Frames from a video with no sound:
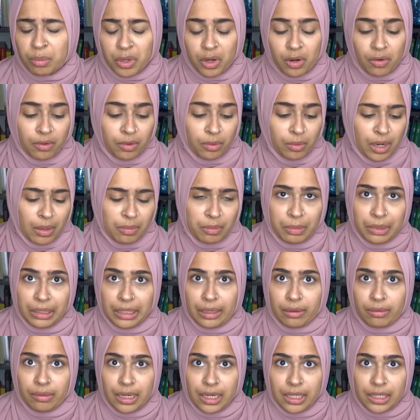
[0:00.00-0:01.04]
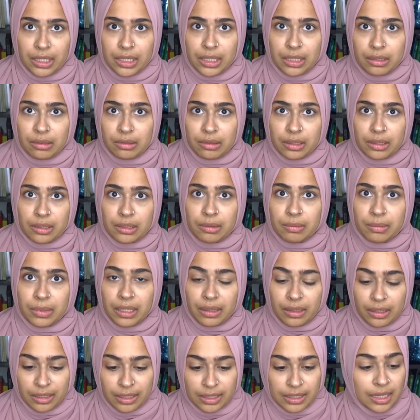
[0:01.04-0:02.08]
be overwhelmed and be like, why is she using so many
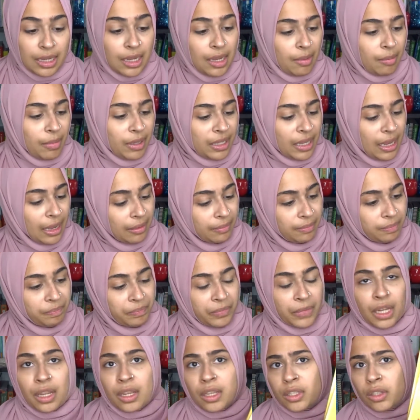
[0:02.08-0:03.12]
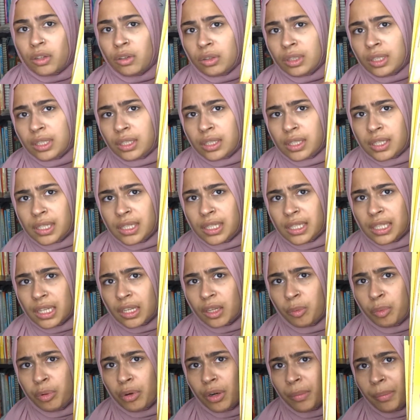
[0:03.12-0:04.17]
things? But yeah, so there's the
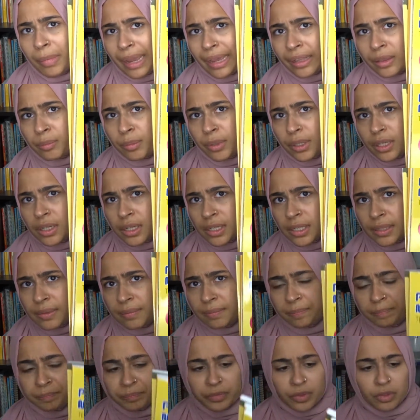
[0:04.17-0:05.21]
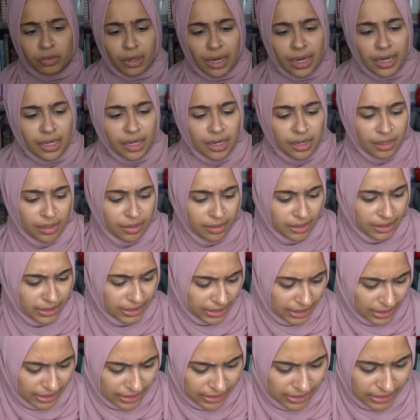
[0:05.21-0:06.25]
Singapore math books, right? This
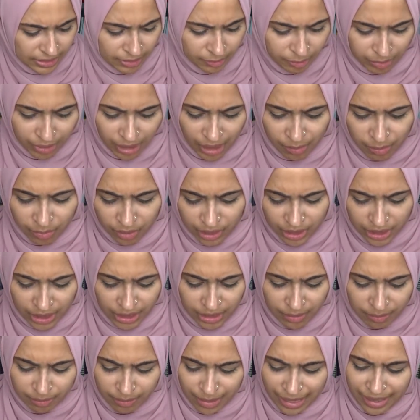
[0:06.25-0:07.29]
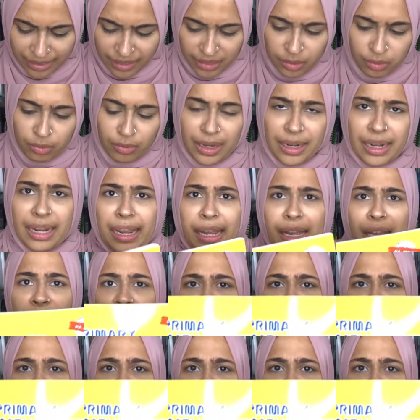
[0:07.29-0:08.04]
is the primary math 1A